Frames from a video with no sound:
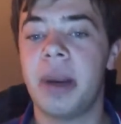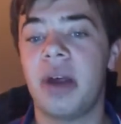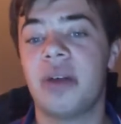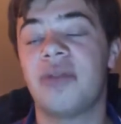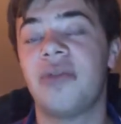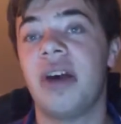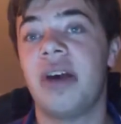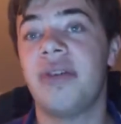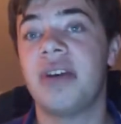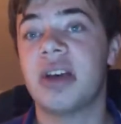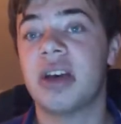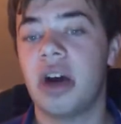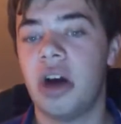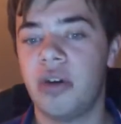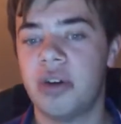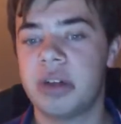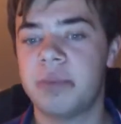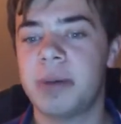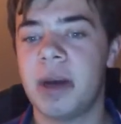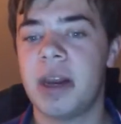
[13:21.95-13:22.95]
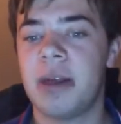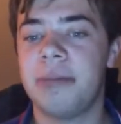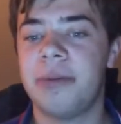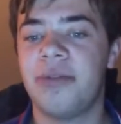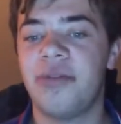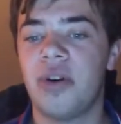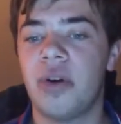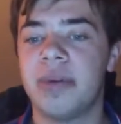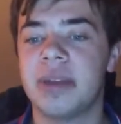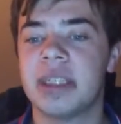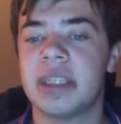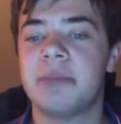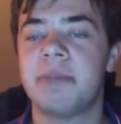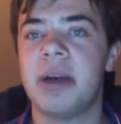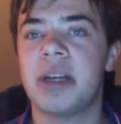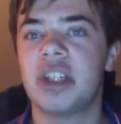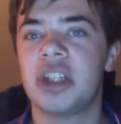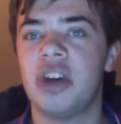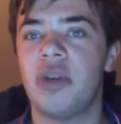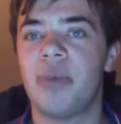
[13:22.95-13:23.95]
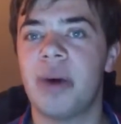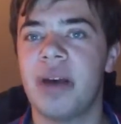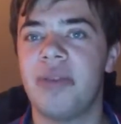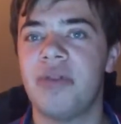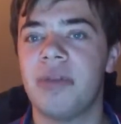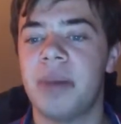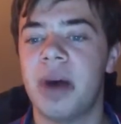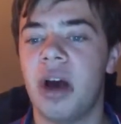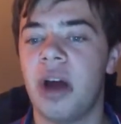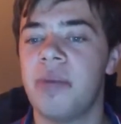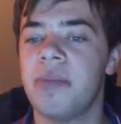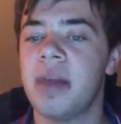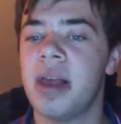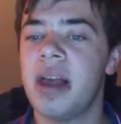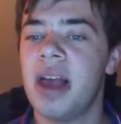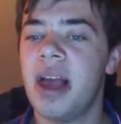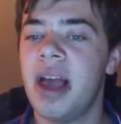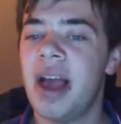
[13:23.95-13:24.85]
but I was very encouraged by their performance, especially away from home.